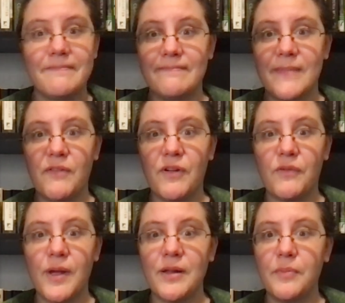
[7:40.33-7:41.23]
never
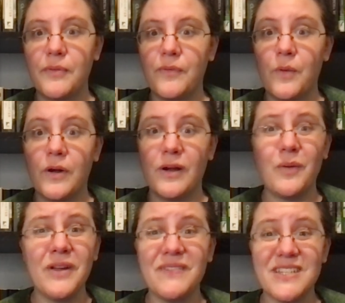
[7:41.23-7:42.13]
have read it before,
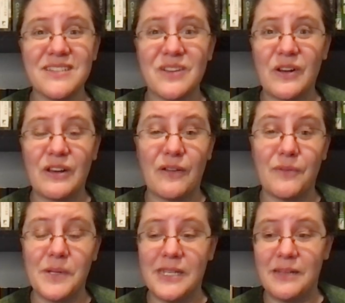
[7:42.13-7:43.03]
or even just starting off
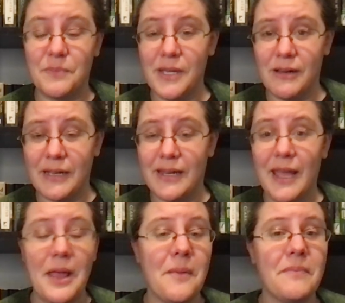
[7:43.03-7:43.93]
reading, period.
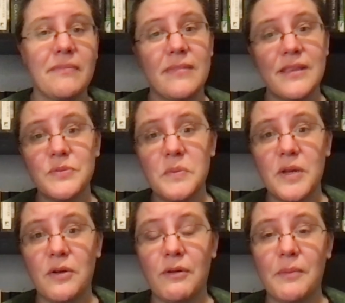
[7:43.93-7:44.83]
This would be
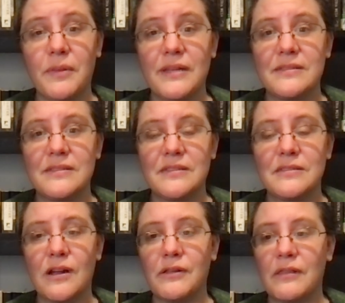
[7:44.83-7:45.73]
a great place to
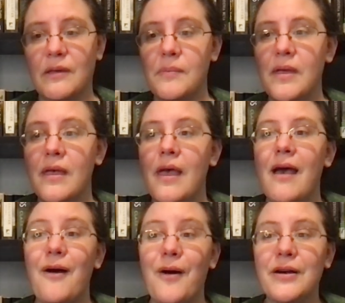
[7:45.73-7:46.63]
start them.
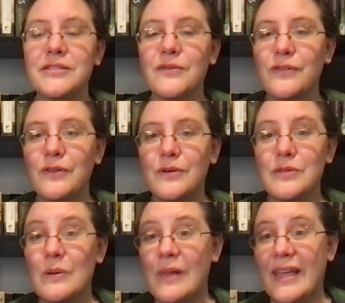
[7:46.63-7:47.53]
Also for those
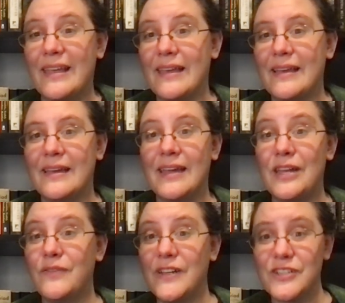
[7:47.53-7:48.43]
who like
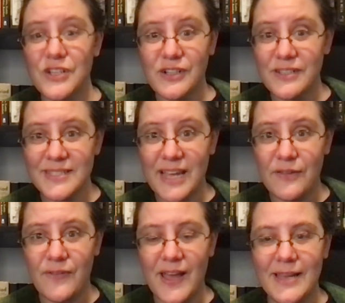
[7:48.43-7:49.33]
adventure
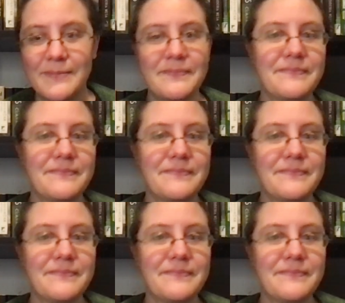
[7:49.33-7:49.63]
sci-fi,